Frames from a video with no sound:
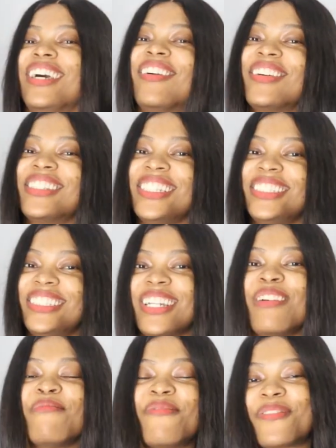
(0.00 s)
That was a
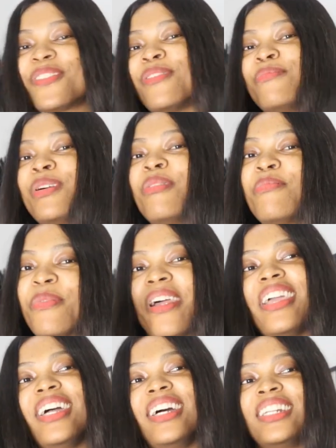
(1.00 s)
jam from
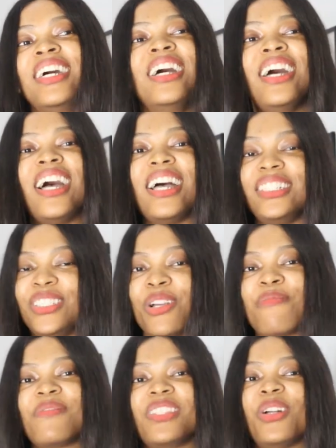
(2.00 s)
Brian and
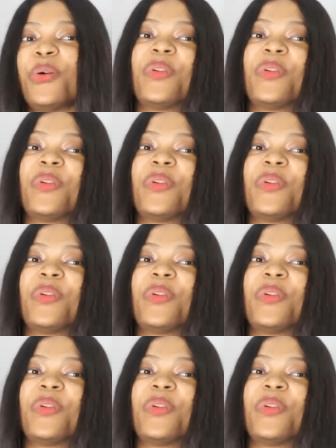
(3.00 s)
Chomzy.